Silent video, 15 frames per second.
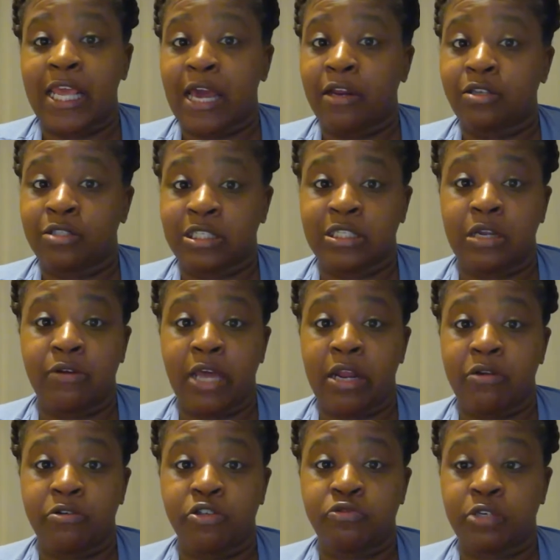Y'all need to slow down
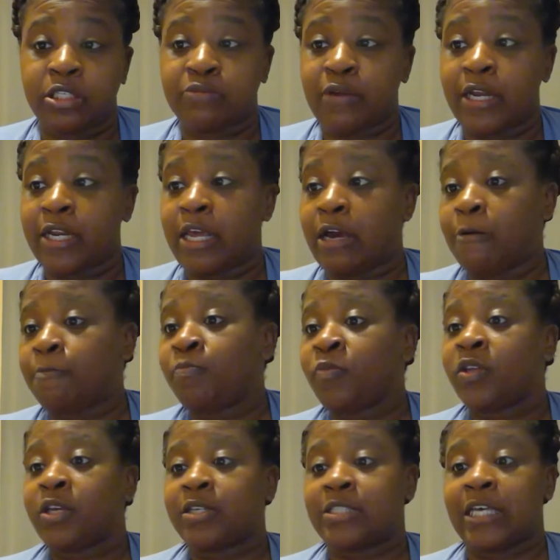on the drinks right now
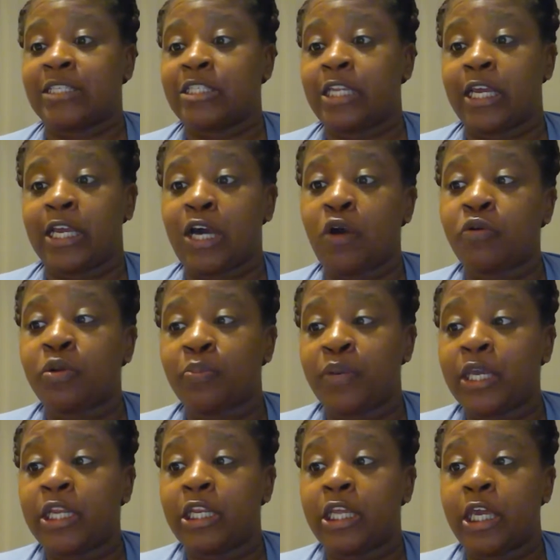because I see that
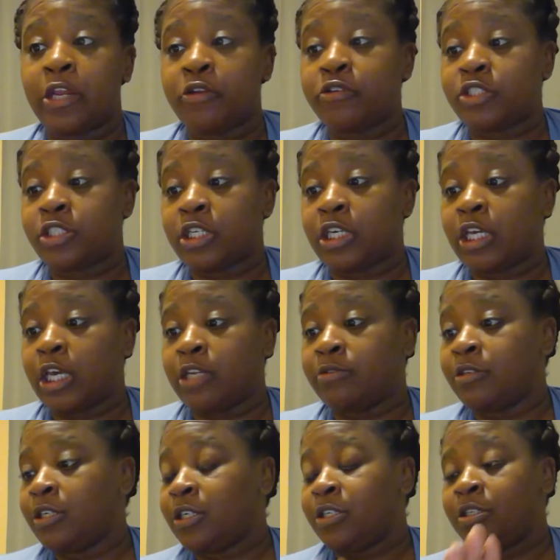codependent energy, and
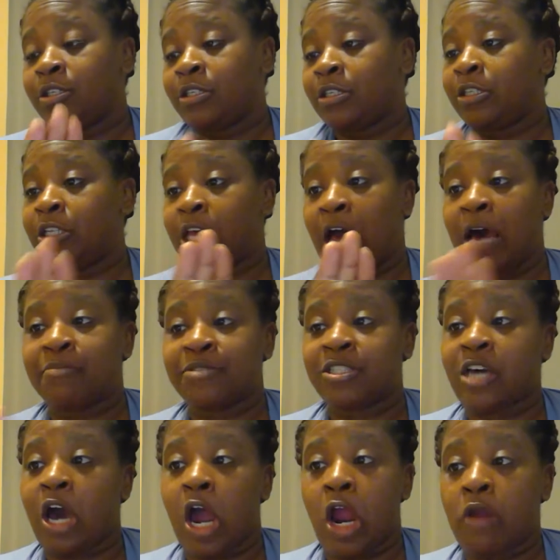I'm
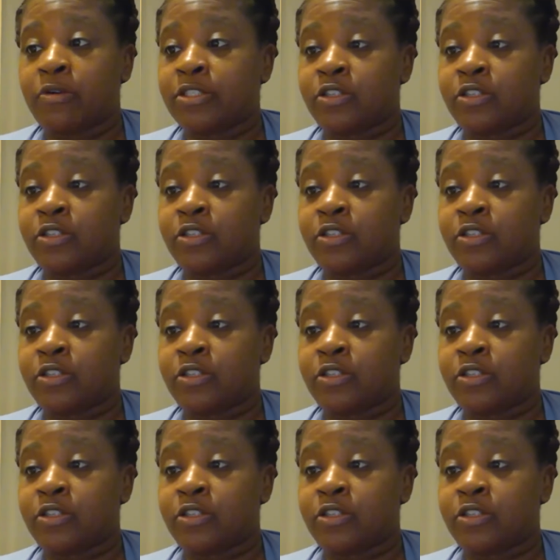sorry.